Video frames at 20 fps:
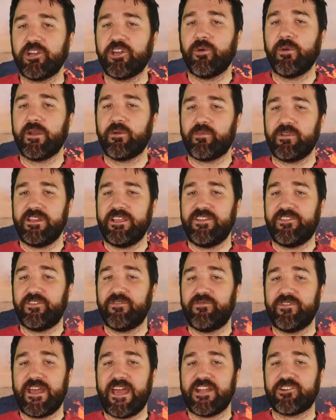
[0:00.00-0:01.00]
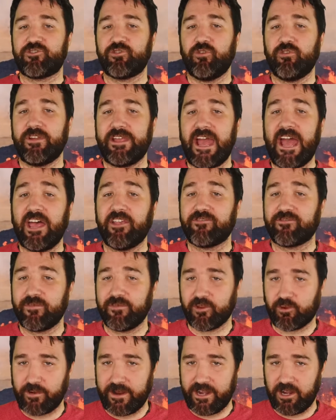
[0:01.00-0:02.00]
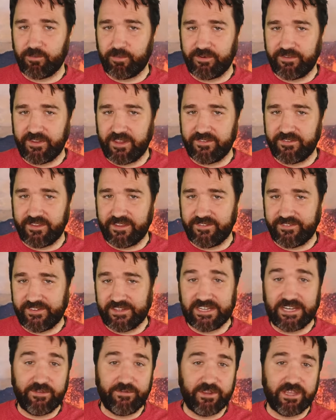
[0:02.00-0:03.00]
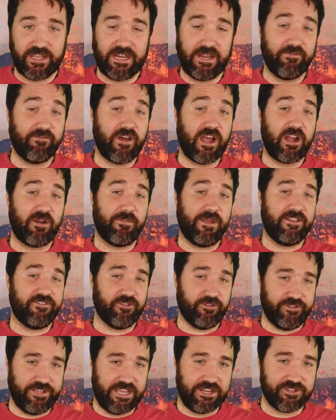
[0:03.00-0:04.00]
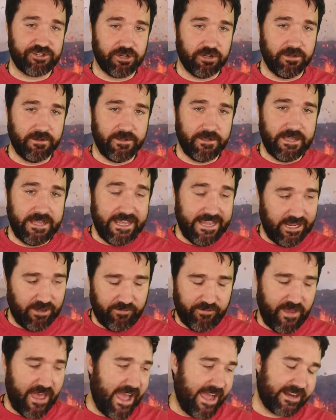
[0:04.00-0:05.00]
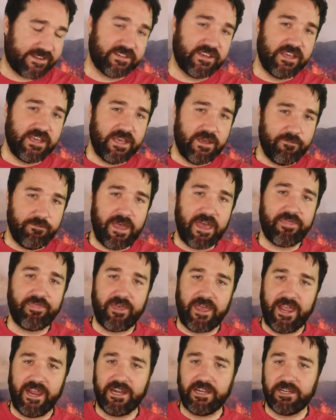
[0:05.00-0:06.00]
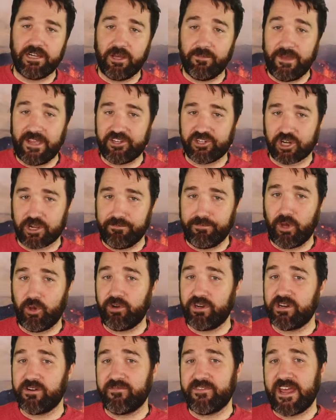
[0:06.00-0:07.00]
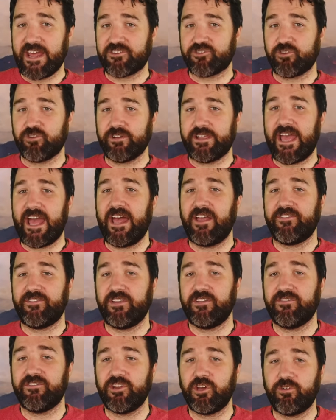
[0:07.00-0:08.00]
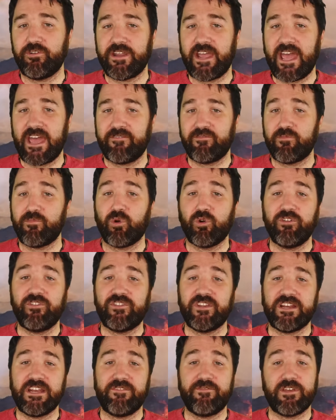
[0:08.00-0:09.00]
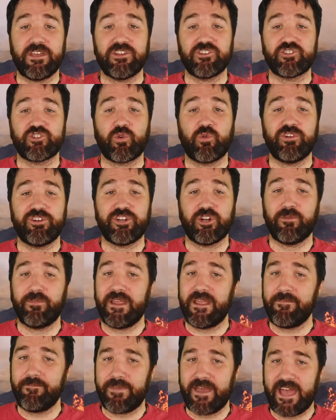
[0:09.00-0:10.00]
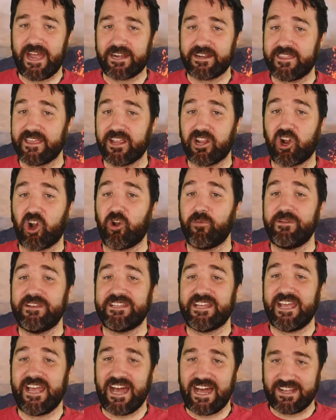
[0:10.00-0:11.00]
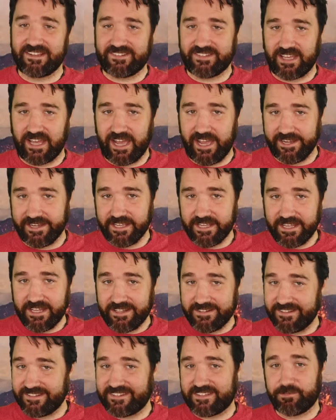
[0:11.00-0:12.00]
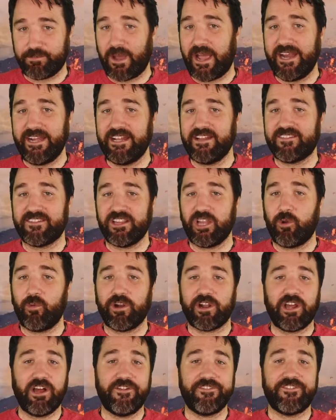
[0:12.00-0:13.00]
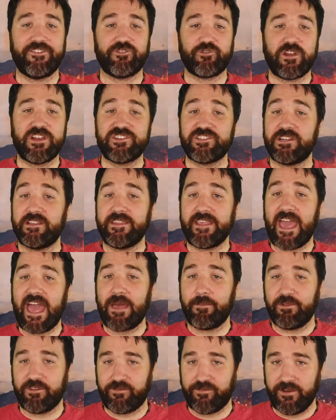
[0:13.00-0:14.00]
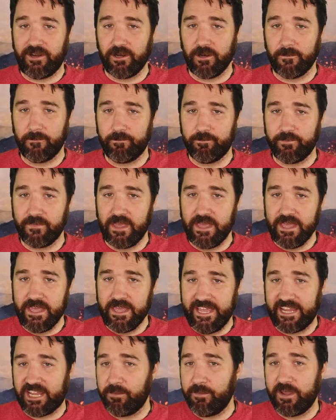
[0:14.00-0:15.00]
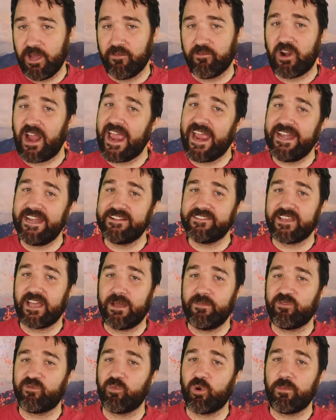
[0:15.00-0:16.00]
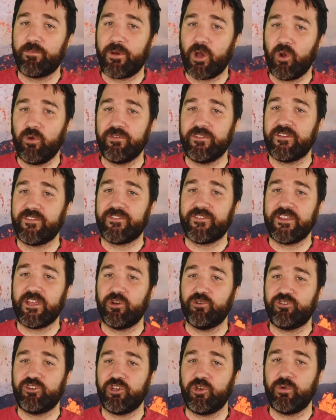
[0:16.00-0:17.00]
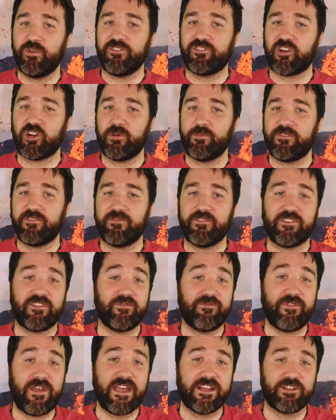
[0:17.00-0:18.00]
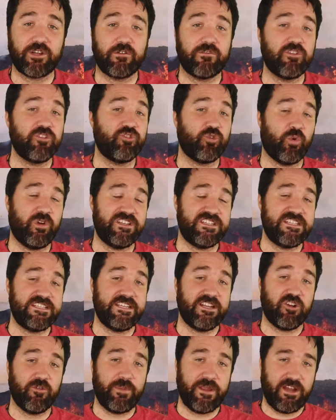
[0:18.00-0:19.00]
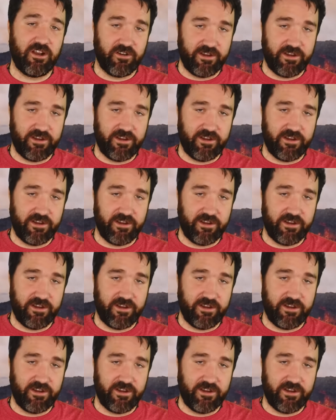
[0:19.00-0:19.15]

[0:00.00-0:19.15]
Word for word: ongoing release of natural gas from the crater presents a significant environmental danger. In fact, methane, a major component of natural gas, is known to have a more significant short term impact than carbon dioxide, despite its lower concentration in the atmosphere. It can be over 80 times more potent than CO2 in terms of its effect over a 20 year